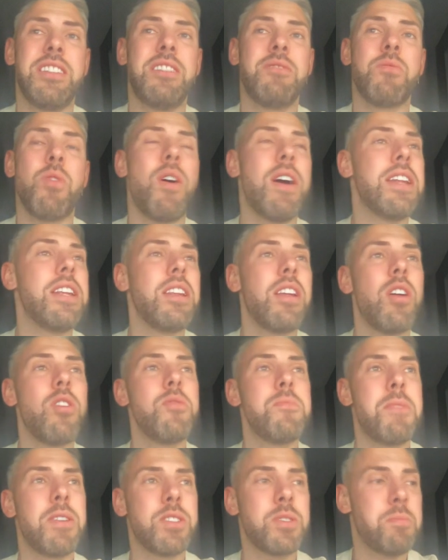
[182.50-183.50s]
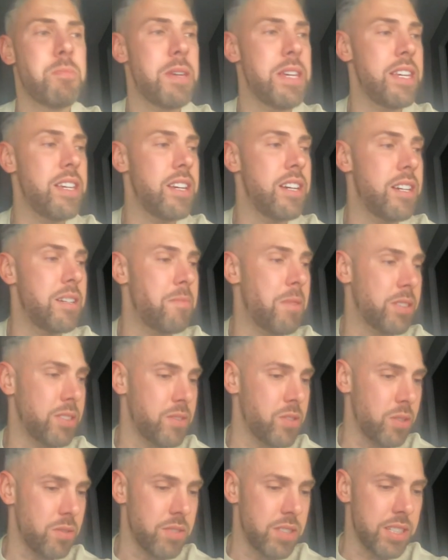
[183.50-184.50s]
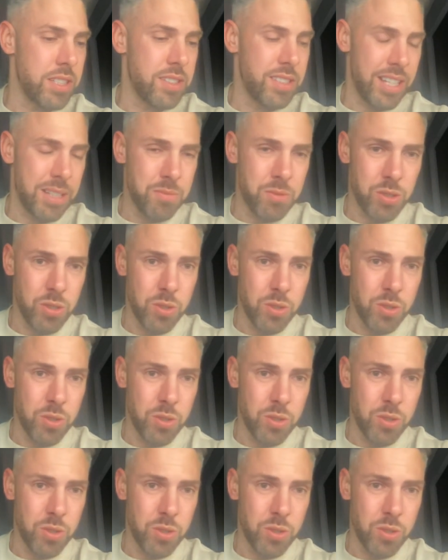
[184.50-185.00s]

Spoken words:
Ryan Lowe must have gone to the same